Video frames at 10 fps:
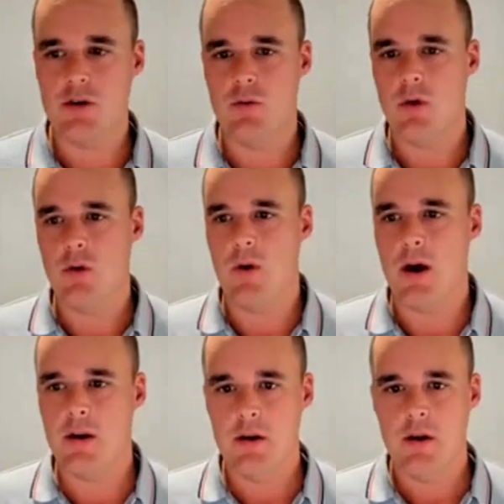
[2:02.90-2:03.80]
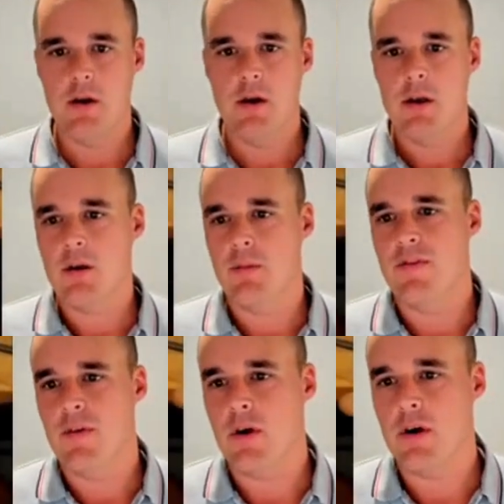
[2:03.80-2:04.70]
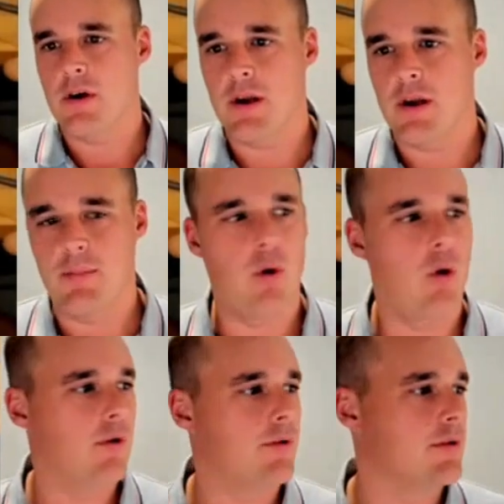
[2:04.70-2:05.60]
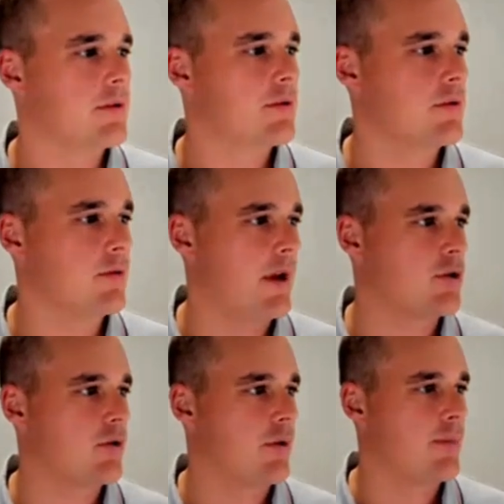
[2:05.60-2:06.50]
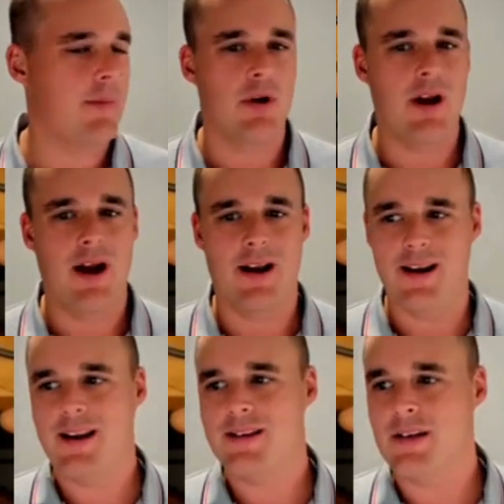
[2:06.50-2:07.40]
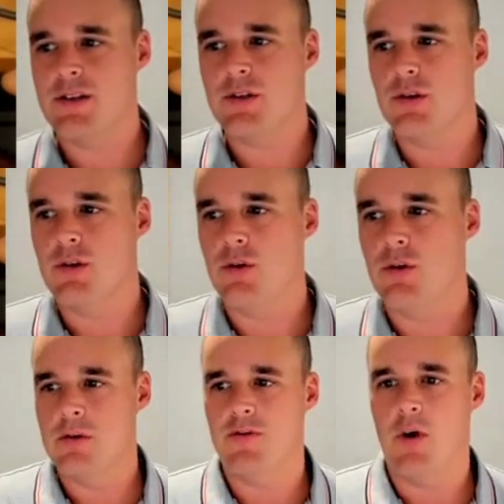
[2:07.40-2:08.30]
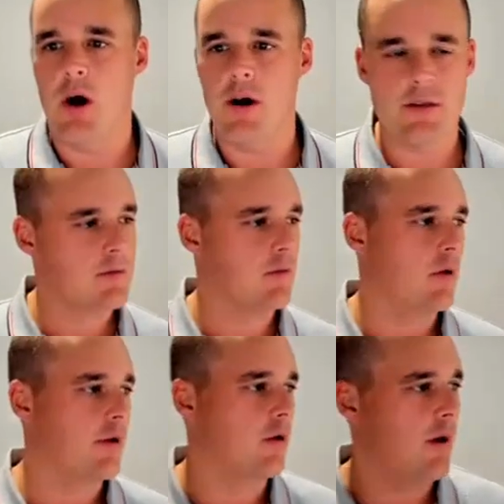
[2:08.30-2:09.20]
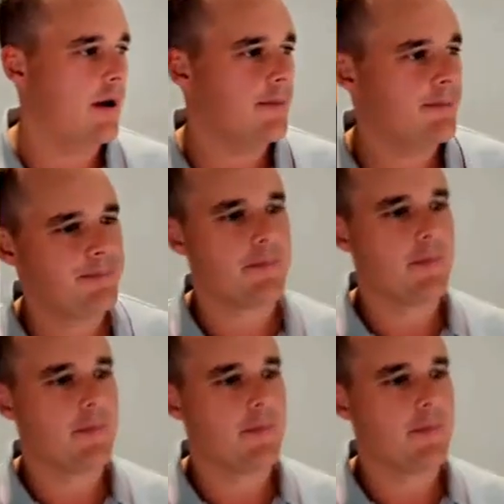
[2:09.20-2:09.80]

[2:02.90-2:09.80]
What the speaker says: as you walk away can be very important to make sure that people can't get access to your device while you're away.